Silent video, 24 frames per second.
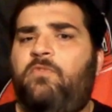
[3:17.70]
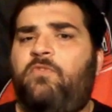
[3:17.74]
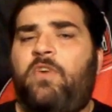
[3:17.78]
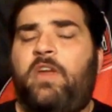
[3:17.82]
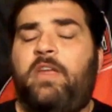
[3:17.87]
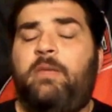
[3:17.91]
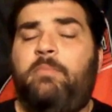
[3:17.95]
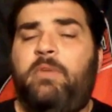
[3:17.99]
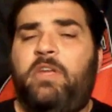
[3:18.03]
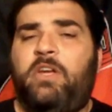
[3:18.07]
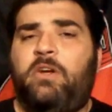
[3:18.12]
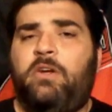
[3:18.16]

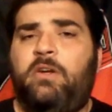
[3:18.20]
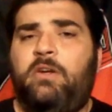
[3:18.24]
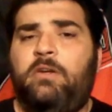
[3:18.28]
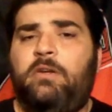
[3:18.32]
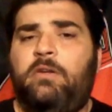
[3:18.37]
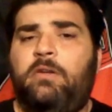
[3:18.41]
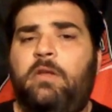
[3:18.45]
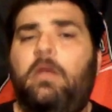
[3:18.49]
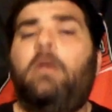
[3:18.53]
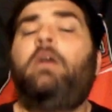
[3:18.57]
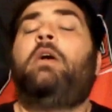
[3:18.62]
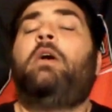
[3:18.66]
Frank Mir?
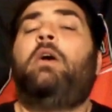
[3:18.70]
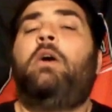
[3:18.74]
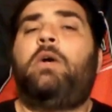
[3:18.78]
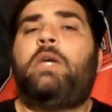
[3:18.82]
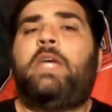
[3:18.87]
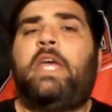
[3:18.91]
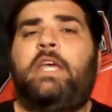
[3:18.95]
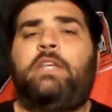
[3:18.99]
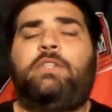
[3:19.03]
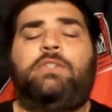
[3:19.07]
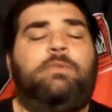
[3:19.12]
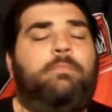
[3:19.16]

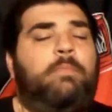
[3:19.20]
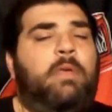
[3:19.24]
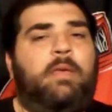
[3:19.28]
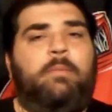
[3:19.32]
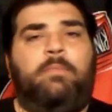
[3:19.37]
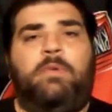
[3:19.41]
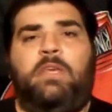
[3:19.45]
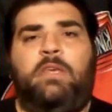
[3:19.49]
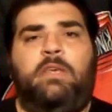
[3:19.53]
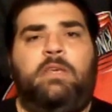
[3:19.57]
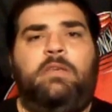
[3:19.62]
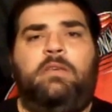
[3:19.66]
Okay, so
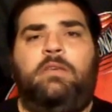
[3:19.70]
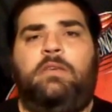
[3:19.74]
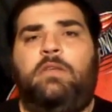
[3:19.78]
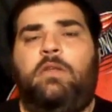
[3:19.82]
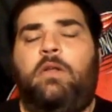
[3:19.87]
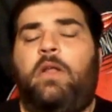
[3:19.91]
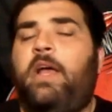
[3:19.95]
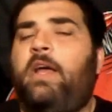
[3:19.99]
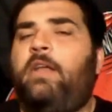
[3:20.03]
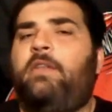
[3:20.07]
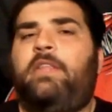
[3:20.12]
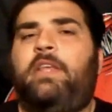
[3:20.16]
maybe,
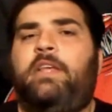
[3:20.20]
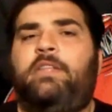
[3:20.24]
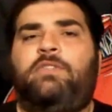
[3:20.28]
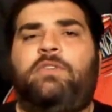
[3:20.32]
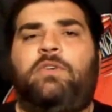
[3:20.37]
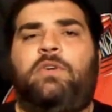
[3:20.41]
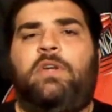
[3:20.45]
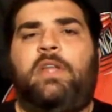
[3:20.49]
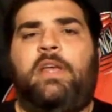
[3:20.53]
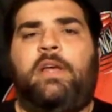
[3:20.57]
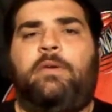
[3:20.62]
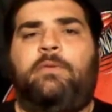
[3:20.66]
how did that
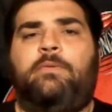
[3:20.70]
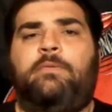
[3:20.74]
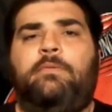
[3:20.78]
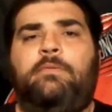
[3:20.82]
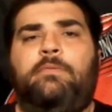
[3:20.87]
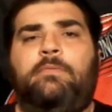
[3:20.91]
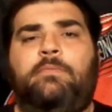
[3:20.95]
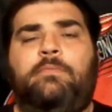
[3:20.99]
turn out?